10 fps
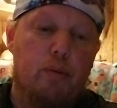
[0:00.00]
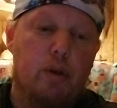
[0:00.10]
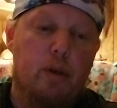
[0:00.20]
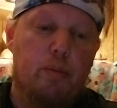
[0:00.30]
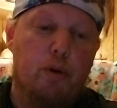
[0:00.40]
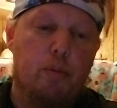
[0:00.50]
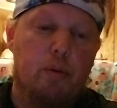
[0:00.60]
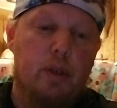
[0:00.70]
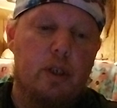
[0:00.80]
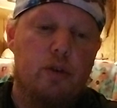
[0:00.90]

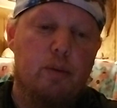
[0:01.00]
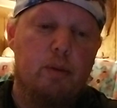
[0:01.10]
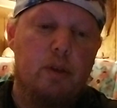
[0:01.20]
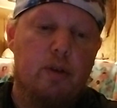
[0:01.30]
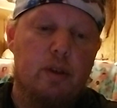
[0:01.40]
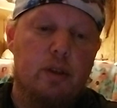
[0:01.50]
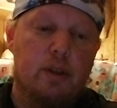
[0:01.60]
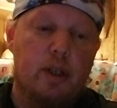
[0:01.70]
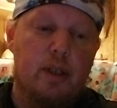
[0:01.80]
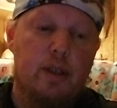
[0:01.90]
inappropriately extremely
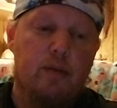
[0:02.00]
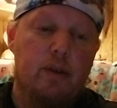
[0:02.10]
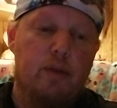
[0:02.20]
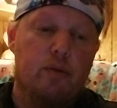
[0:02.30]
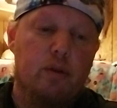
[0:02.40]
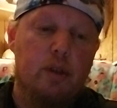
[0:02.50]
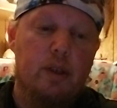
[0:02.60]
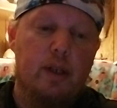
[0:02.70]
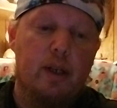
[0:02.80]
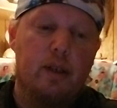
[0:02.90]
restless activity, frequently
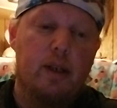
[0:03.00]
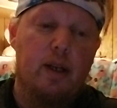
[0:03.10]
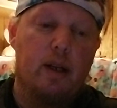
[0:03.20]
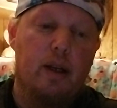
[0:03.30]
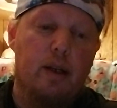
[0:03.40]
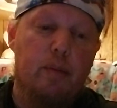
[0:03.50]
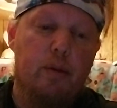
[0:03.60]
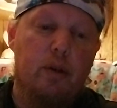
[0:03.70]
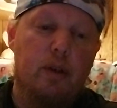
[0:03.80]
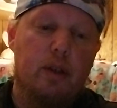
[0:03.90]
an
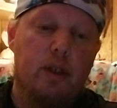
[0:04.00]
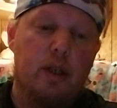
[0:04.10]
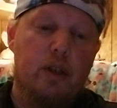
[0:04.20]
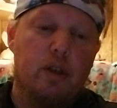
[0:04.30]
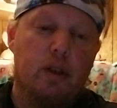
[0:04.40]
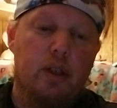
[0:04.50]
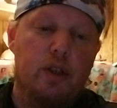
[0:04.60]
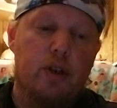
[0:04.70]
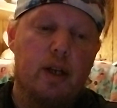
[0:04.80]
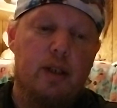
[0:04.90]
inability to engage in
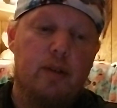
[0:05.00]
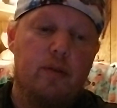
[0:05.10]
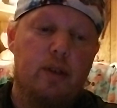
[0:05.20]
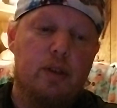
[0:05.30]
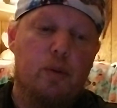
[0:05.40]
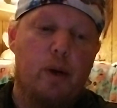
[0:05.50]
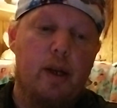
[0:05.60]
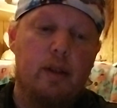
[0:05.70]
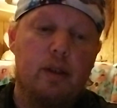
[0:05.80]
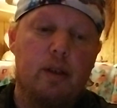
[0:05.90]
leisure activities
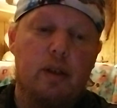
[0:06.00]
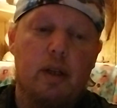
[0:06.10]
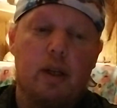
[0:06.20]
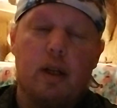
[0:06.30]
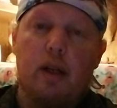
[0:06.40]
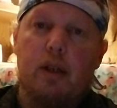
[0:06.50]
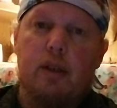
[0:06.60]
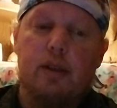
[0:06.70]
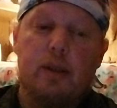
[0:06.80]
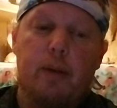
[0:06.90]
quietly,
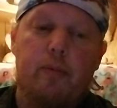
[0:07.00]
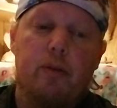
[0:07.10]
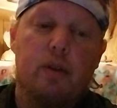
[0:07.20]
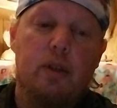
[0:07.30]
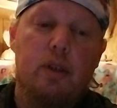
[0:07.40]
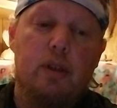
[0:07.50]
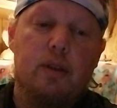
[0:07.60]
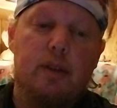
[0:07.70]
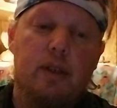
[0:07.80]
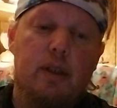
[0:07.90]
discomforting
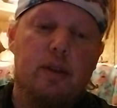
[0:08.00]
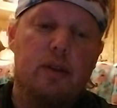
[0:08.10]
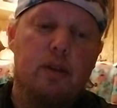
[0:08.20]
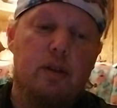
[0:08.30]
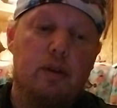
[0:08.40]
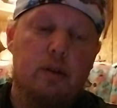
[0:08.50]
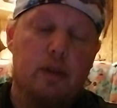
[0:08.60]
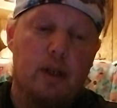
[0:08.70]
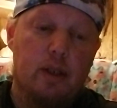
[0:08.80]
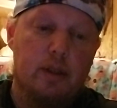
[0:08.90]
sitting still,
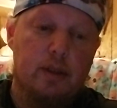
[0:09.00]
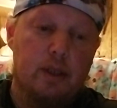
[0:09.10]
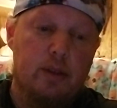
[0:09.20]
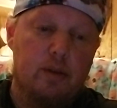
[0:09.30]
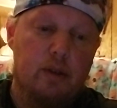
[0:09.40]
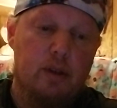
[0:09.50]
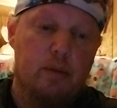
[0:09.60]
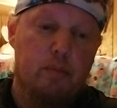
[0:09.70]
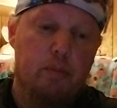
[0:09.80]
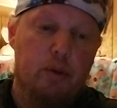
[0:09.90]
talking excessively,
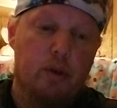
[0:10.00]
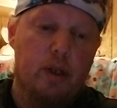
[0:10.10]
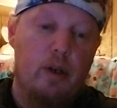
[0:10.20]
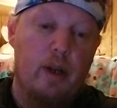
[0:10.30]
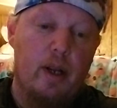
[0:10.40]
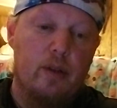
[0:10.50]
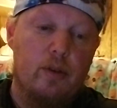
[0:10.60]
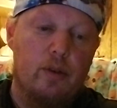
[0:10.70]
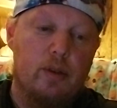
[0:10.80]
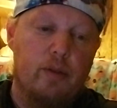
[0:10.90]
blurring out
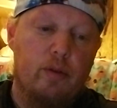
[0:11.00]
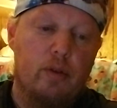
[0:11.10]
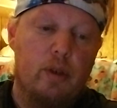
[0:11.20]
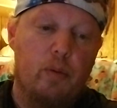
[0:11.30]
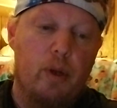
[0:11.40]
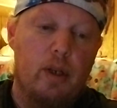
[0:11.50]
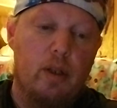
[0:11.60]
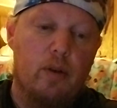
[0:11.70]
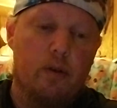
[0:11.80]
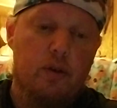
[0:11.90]
answers, difficulty waiting
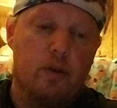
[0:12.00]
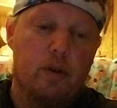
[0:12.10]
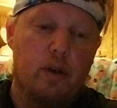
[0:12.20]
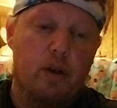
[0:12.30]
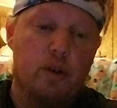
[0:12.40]
their turn, or